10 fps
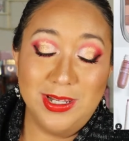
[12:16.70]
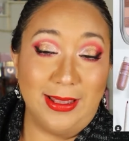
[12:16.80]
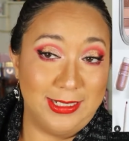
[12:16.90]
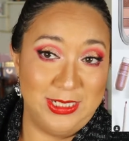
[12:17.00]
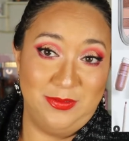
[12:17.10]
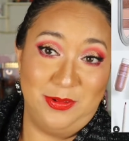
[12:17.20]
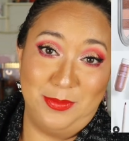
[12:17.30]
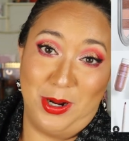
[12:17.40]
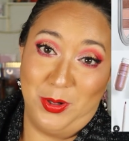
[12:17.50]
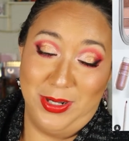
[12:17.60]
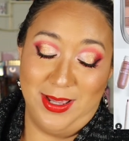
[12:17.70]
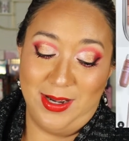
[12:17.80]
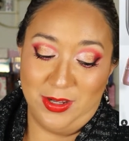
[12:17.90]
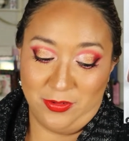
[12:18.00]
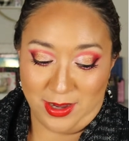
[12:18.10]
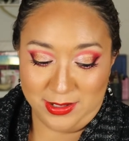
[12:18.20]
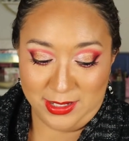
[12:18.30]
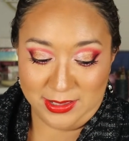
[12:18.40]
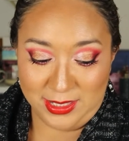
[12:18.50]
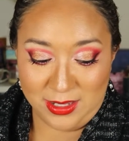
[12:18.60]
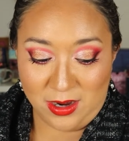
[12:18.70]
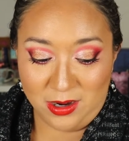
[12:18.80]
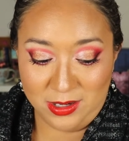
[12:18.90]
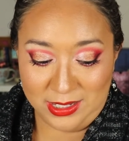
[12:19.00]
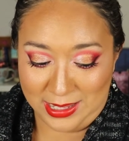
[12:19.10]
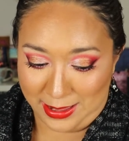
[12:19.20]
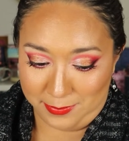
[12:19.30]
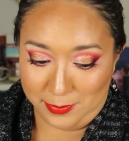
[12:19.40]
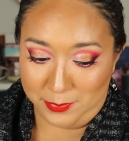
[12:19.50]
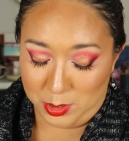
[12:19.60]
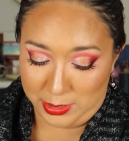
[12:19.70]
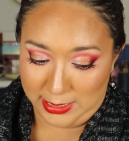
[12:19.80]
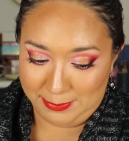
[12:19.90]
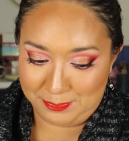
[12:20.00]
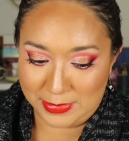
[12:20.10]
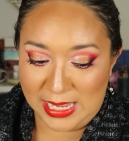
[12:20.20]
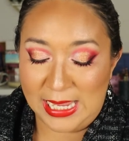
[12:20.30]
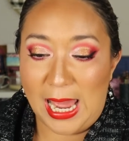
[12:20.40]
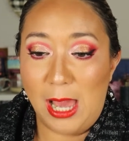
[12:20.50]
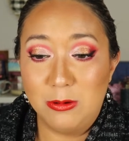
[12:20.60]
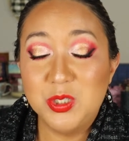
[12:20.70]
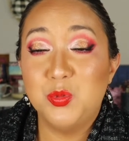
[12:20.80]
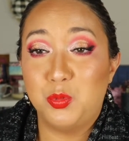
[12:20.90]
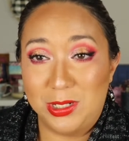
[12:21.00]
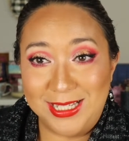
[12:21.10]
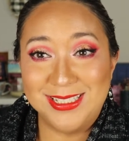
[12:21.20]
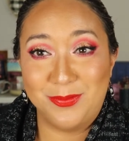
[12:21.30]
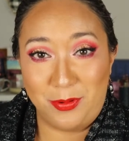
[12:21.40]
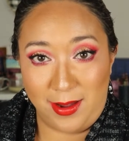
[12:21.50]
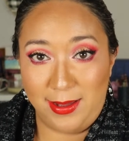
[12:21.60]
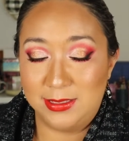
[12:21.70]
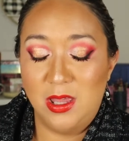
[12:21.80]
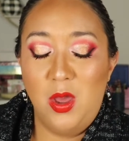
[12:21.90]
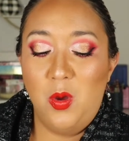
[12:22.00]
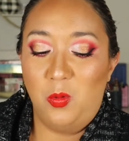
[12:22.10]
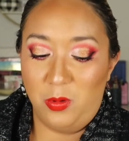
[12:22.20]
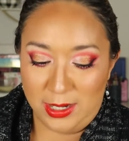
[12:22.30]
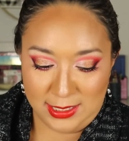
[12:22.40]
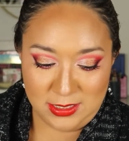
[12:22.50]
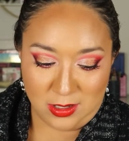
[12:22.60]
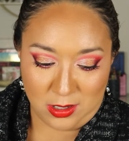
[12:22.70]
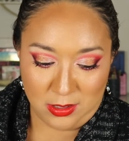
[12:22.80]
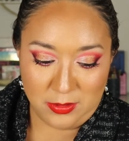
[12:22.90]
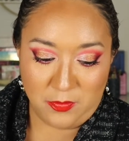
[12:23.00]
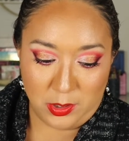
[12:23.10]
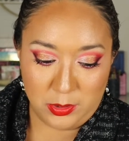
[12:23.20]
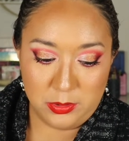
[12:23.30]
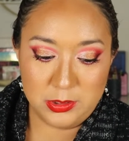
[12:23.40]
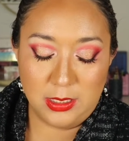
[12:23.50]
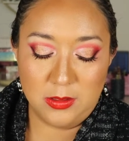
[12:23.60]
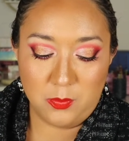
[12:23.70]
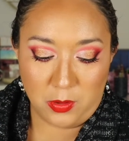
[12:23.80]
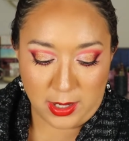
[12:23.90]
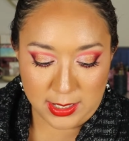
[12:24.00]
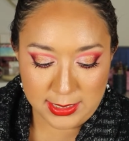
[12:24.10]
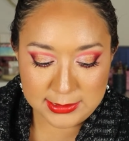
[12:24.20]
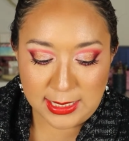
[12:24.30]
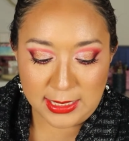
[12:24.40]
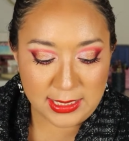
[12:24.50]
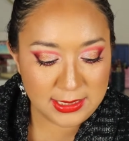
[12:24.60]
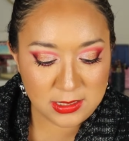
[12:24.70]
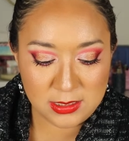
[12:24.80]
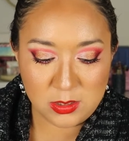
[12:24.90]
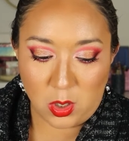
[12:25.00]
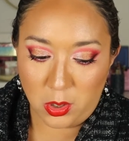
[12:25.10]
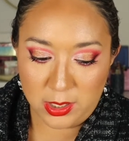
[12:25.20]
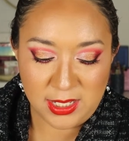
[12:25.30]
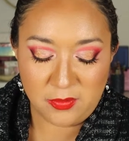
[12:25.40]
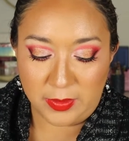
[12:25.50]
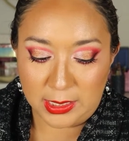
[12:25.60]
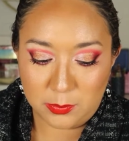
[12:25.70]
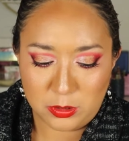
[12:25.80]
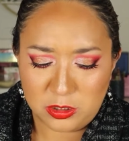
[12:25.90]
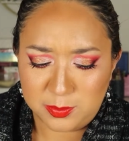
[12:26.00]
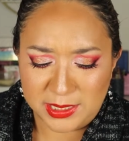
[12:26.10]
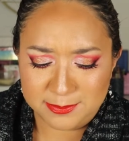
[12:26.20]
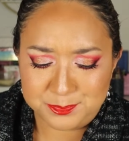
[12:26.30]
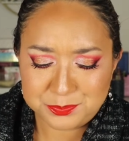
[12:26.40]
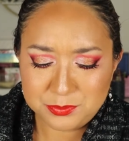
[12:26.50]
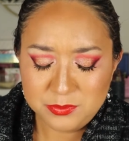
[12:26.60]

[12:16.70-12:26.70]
collection from Ariana Grande, the R E M Beauty. And I was really surprised when I saw the photos of the products. I think this is already available, but